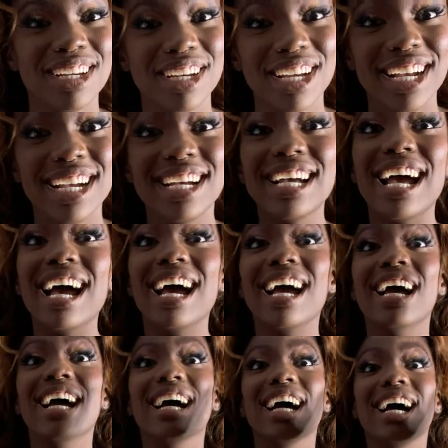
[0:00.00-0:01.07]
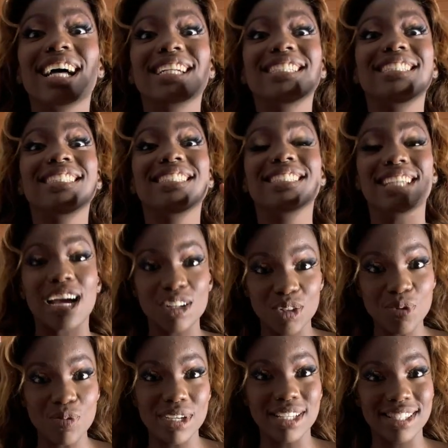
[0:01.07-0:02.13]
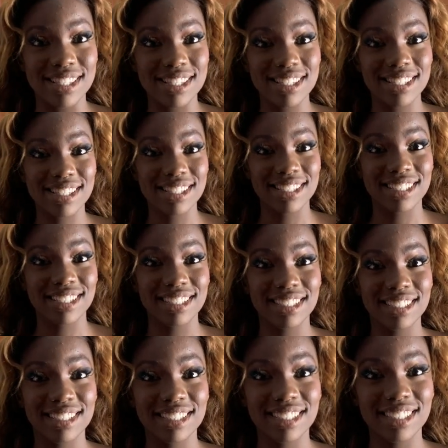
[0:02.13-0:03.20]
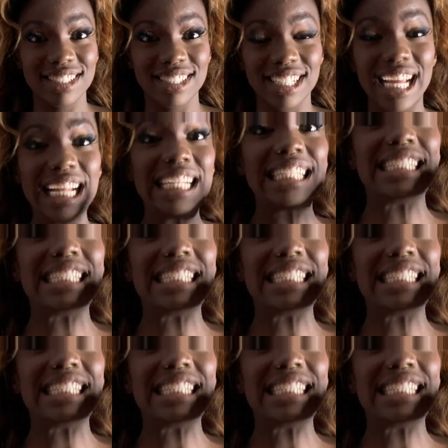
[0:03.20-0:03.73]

There's a week that doesn't pass by without her